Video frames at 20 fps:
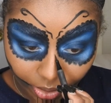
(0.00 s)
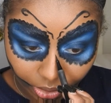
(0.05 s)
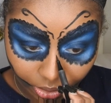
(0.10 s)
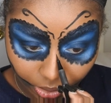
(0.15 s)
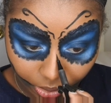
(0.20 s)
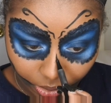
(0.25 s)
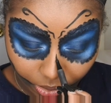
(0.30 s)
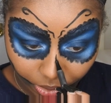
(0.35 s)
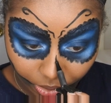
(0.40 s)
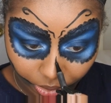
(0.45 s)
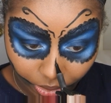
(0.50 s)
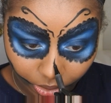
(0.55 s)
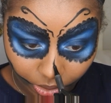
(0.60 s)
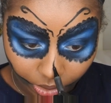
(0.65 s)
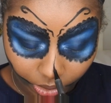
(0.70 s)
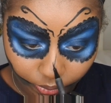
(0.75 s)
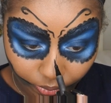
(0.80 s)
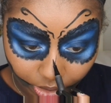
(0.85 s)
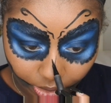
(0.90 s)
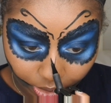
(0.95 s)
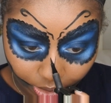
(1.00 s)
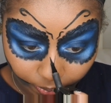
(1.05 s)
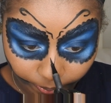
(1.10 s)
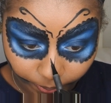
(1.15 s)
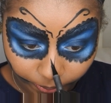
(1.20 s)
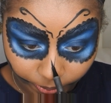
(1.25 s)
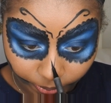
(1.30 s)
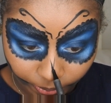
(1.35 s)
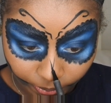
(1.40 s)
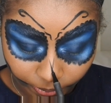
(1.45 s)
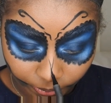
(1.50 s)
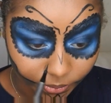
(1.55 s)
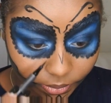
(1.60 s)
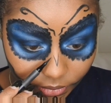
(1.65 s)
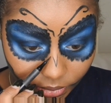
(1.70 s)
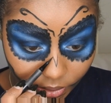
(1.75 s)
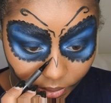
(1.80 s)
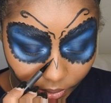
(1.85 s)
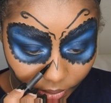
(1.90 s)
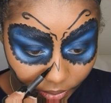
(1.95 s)
our weird nose,
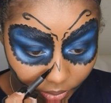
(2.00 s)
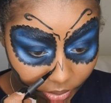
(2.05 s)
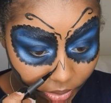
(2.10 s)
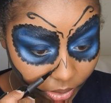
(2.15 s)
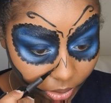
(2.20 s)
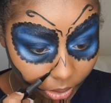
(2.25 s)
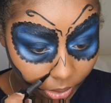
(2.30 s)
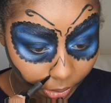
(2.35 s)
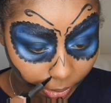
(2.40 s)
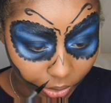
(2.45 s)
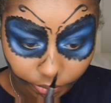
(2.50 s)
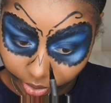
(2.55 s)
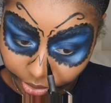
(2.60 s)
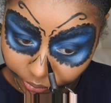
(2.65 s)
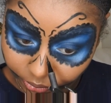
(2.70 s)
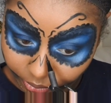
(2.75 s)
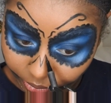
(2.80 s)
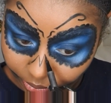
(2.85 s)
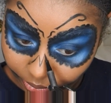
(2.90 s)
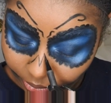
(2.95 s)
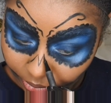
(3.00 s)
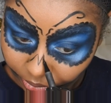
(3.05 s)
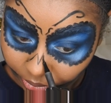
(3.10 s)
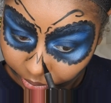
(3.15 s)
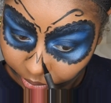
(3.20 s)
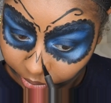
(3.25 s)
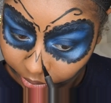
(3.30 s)
which goes all the way